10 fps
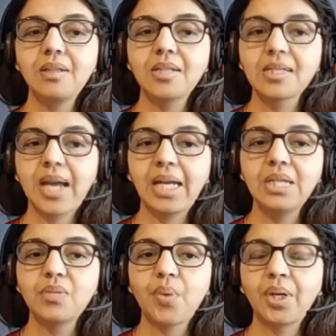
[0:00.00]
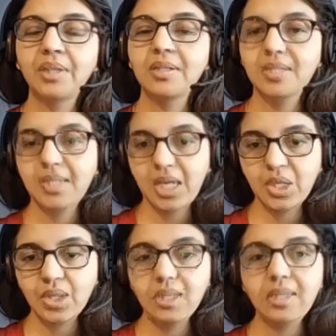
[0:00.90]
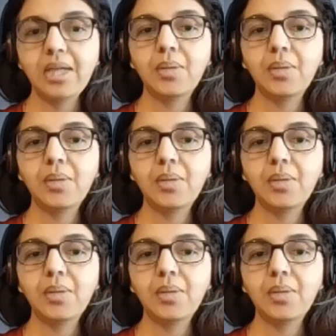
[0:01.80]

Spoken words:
decides what are the stages that